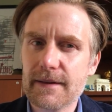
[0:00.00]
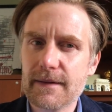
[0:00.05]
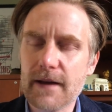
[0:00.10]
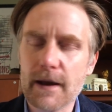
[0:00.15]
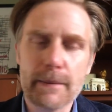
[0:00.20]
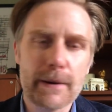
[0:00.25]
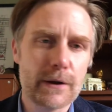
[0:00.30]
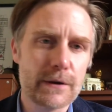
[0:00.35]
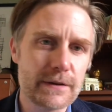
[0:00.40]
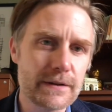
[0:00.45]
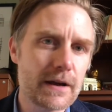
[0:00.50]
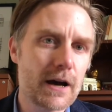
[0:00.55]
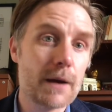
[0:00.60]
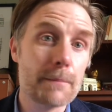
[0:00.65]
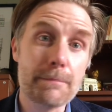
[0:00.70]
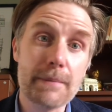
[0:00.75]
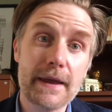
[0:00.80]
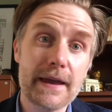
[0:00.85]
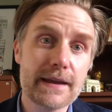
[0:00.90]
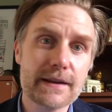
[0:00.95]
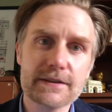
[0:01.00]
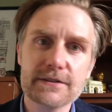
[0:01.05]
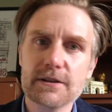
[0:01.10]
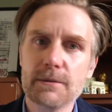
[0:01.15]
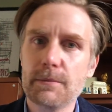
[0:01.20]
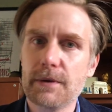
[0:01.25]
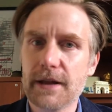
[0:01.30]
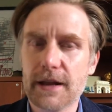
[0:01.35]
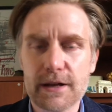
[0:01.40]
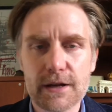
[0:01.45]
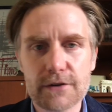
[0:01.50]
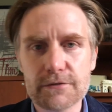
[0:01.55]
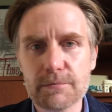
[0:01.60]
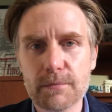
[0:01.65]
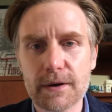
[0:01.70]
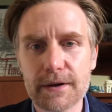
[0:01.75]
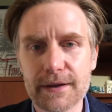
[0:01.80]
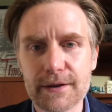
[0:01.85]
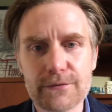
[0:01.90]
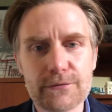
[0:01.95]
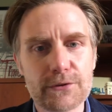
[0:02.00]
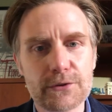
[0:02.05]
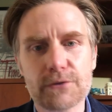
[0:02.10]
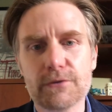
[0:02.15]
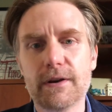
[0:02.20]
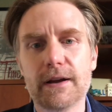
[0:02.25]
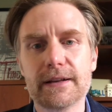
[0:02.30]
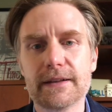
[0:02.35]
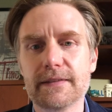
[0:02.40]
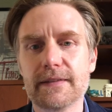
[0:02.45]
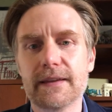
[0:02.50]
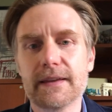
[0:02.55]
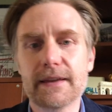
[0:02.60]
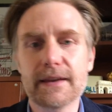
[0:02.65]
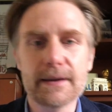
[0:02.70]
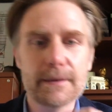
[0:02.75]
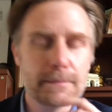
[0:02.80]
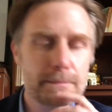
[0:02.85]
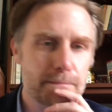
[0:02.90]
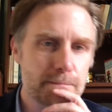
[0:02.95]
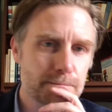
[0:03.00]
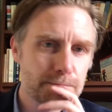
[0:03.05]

about not paying somebody enough money for the credit they get?